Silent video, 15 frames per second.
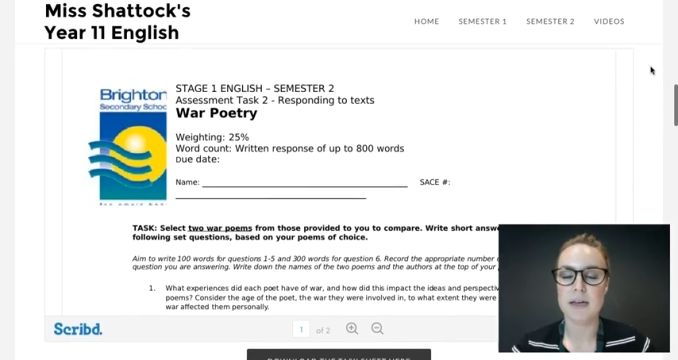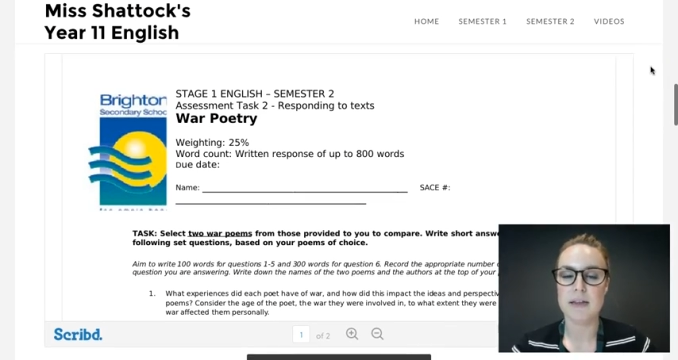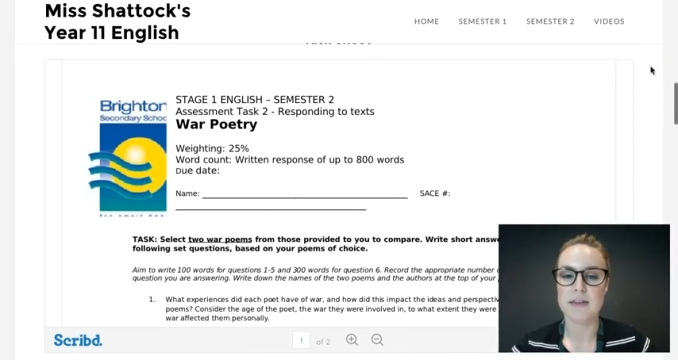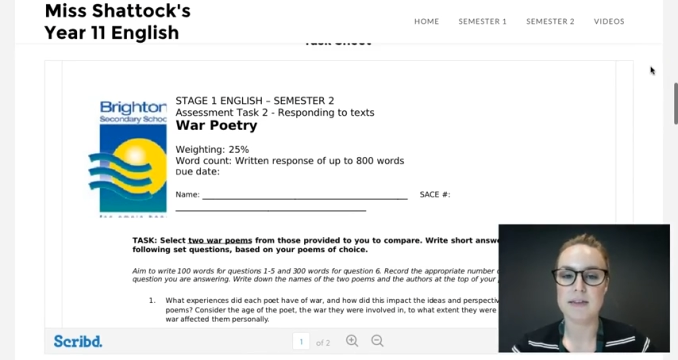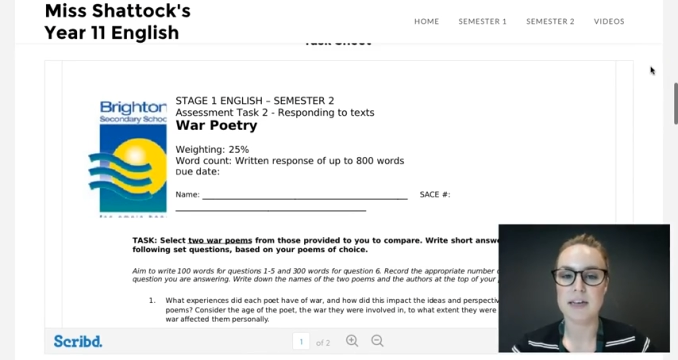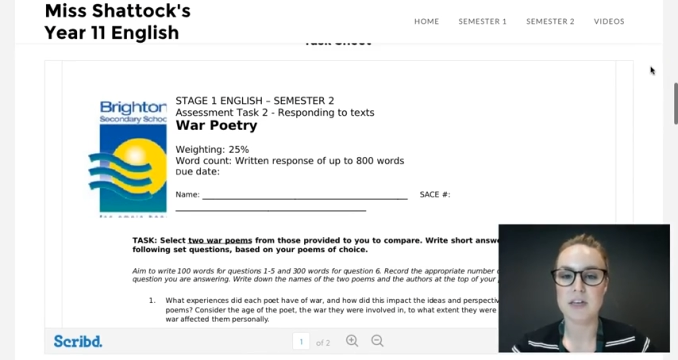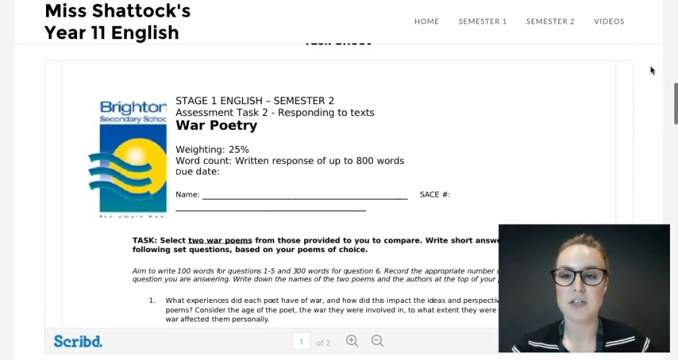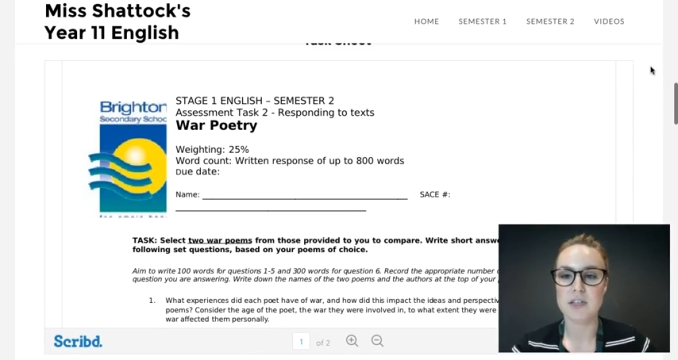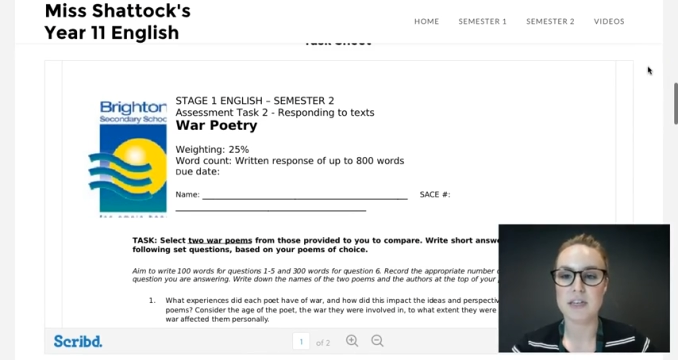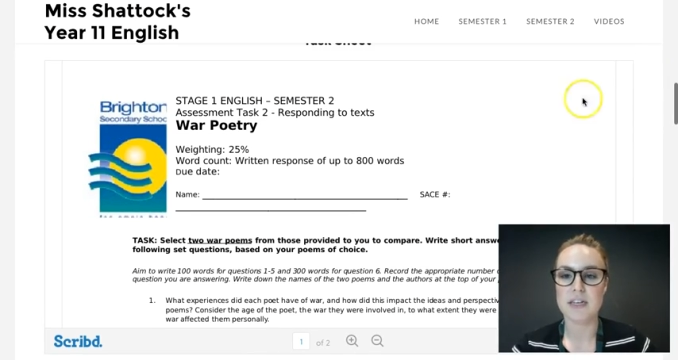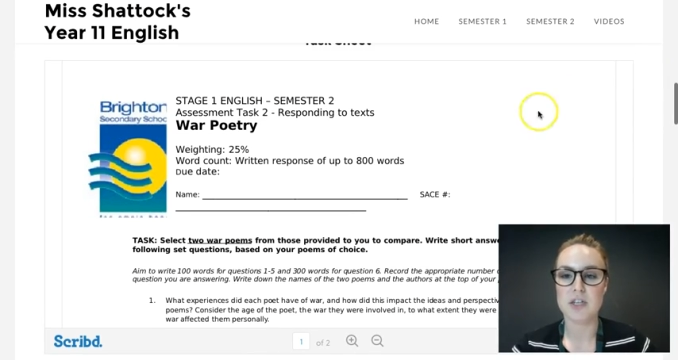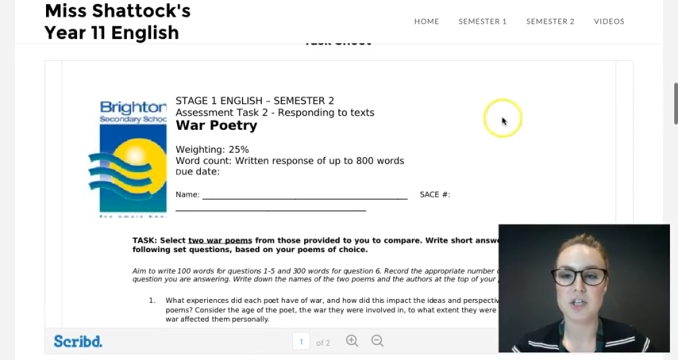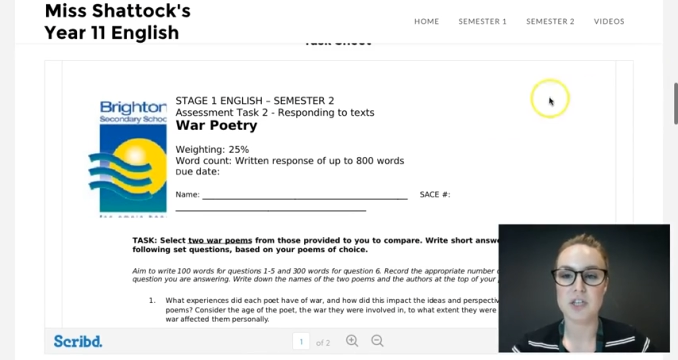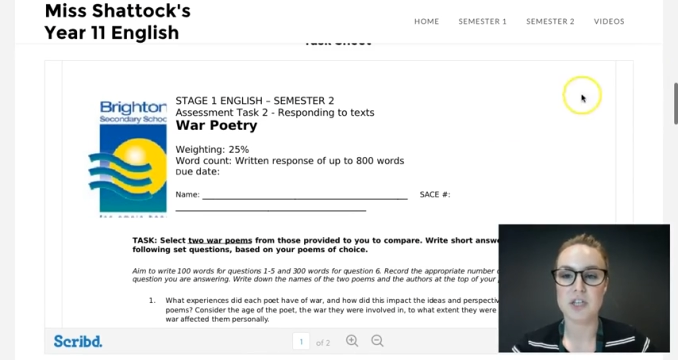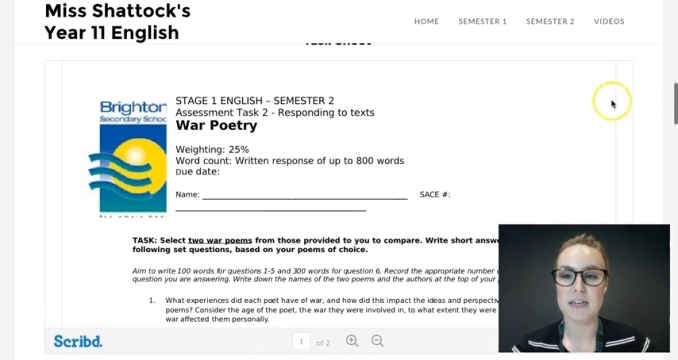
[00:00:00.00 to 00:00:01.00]
there's actually a
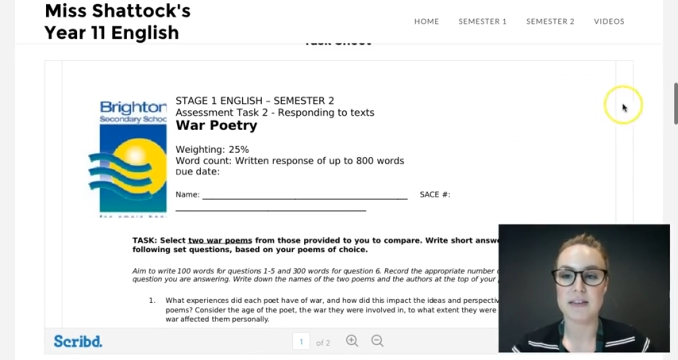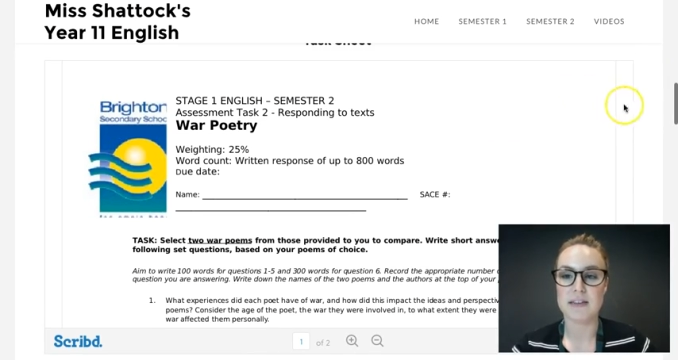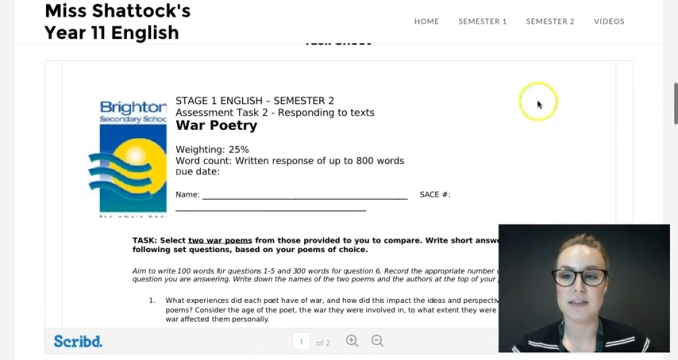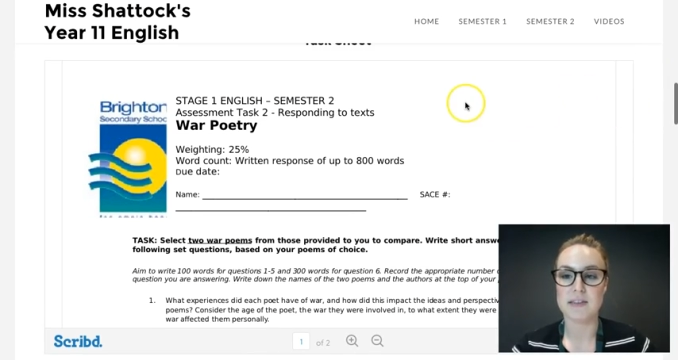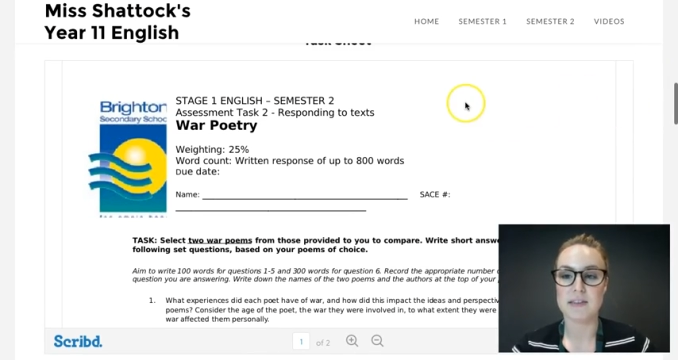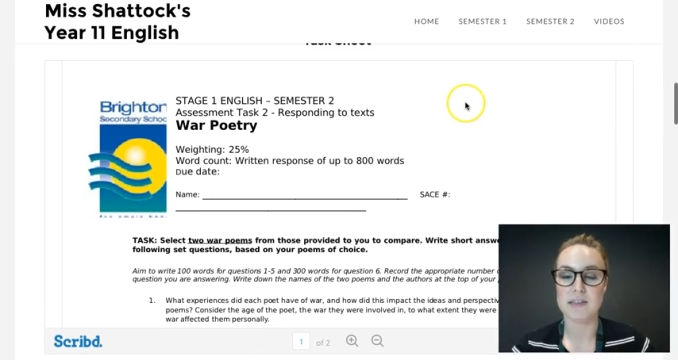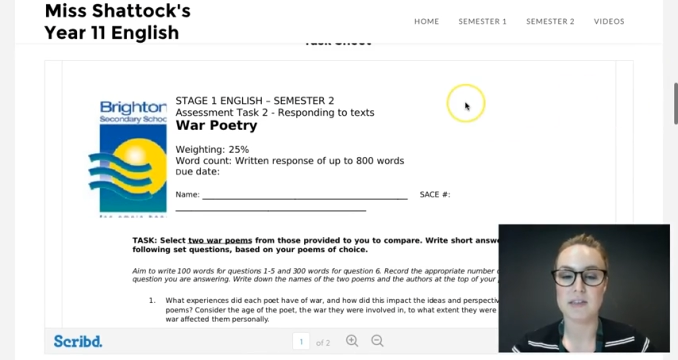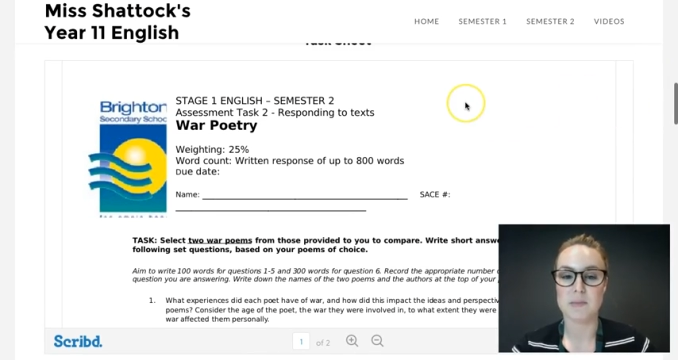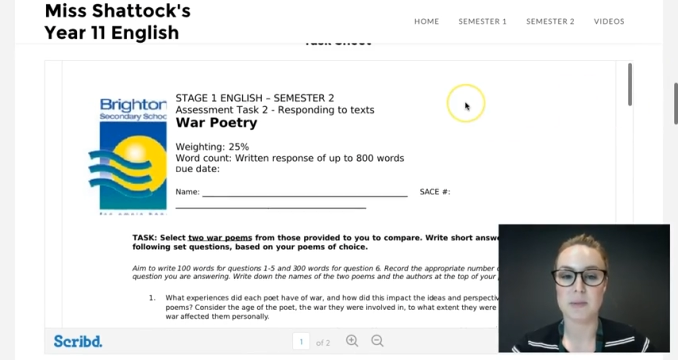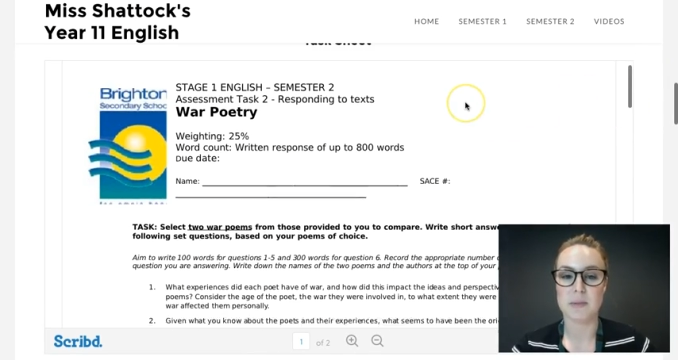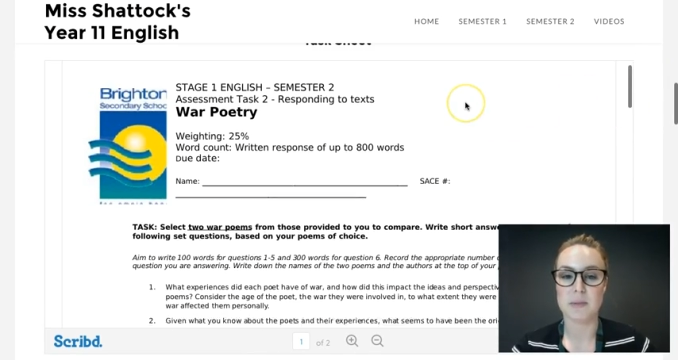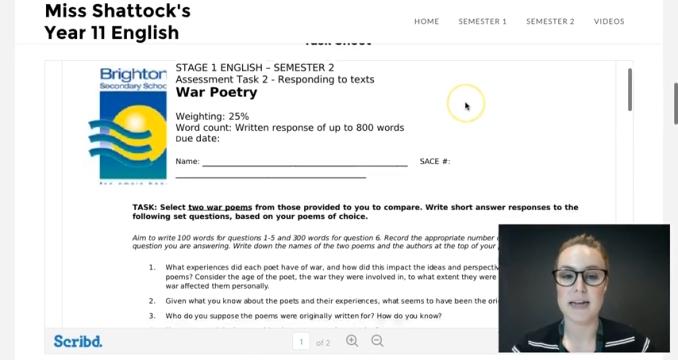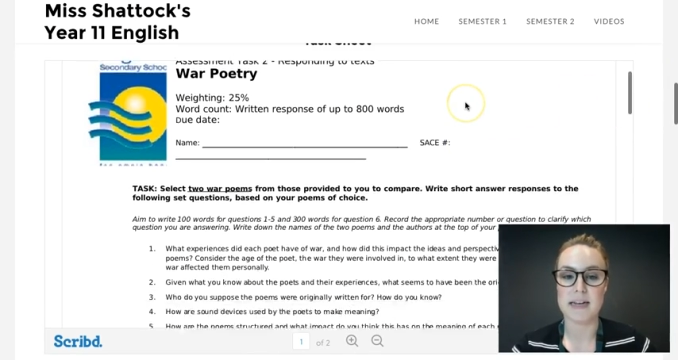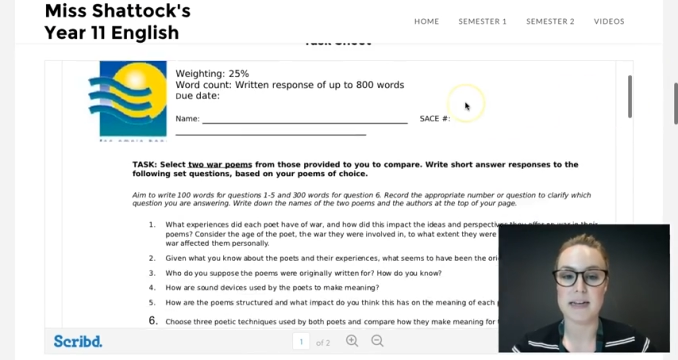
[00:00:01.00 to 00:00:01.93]
sheet that's displayed,